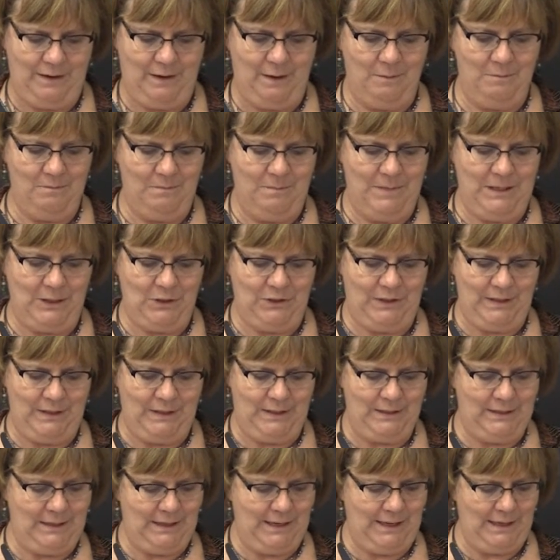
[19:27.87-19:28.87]
our mission
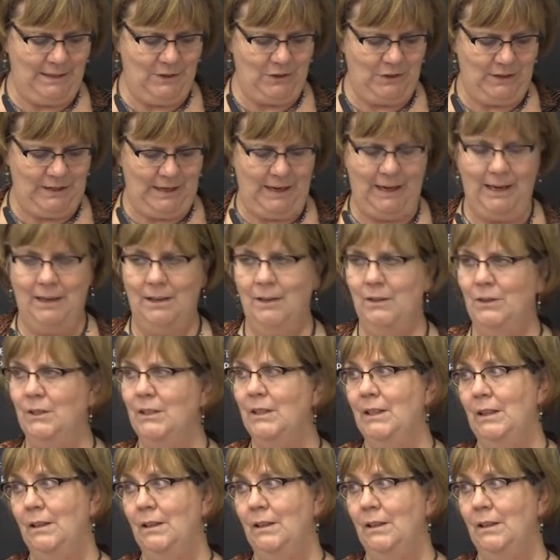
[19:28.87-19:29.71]
as educators,